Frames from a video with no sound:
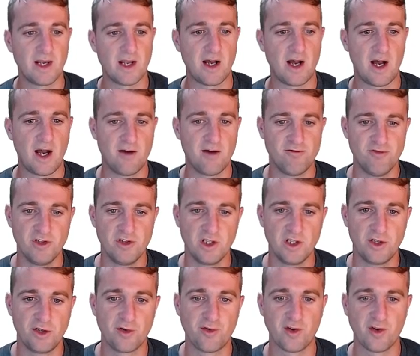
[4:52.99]
I
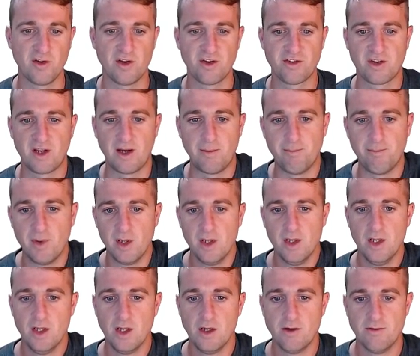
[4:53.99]
really do think this can
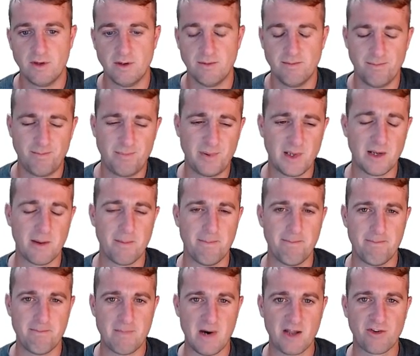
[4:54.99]
be a
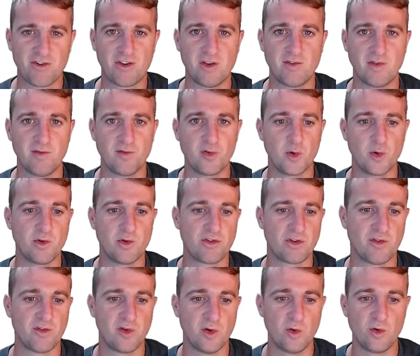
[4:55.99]
massive influence
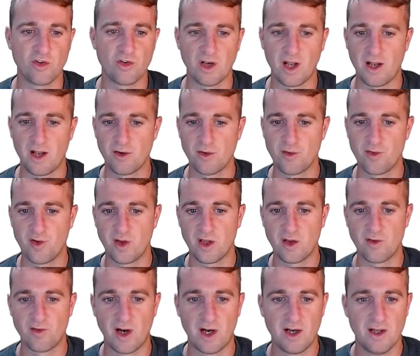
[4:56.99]
in the future, and I do
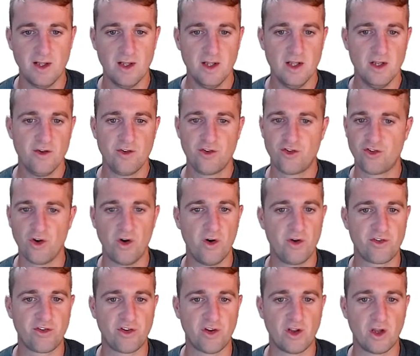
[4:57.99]
think that
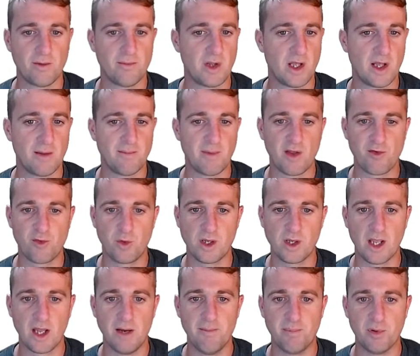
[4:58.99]
short term, if we
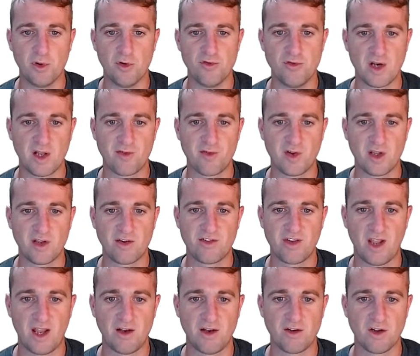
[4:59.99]
get above, and I think
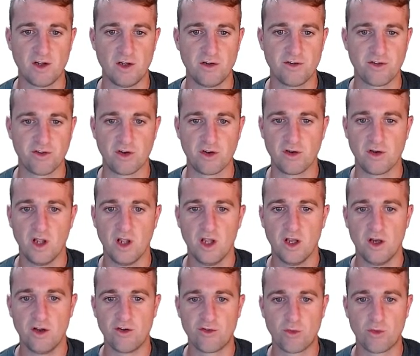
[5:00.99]
$10 and
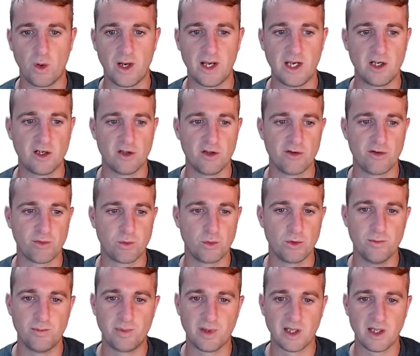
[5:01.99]
$20
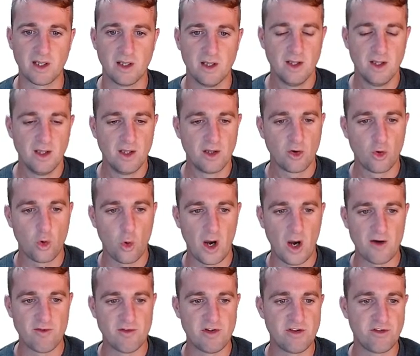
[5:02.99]
will be
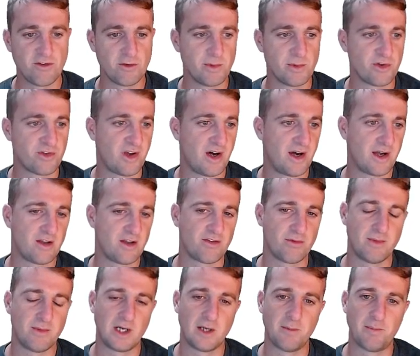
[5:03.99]
quite reasonable targets
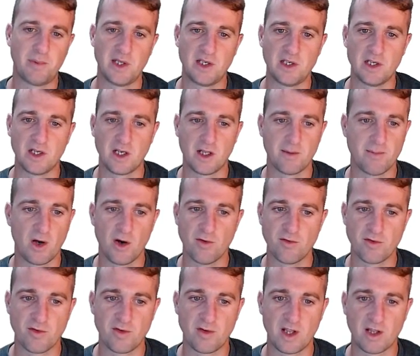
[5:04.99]
in my opinion,
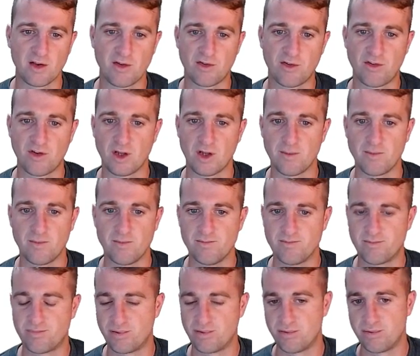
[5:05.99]
over the next
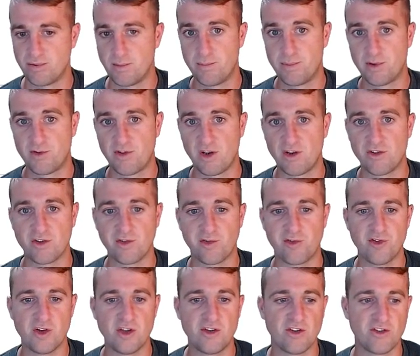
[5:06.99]
potentially
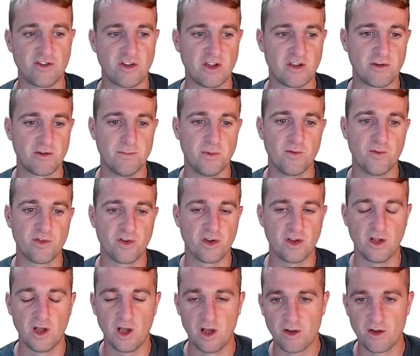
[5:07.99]
3 to 6 months,
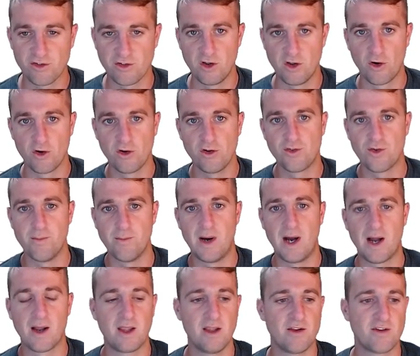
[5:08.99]
as long as the
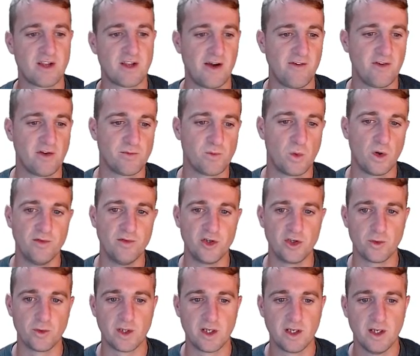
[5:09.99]
markets carry on what they're
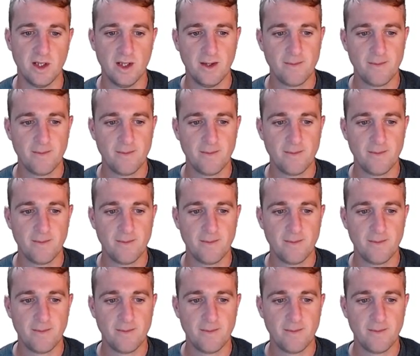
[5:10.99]
doing.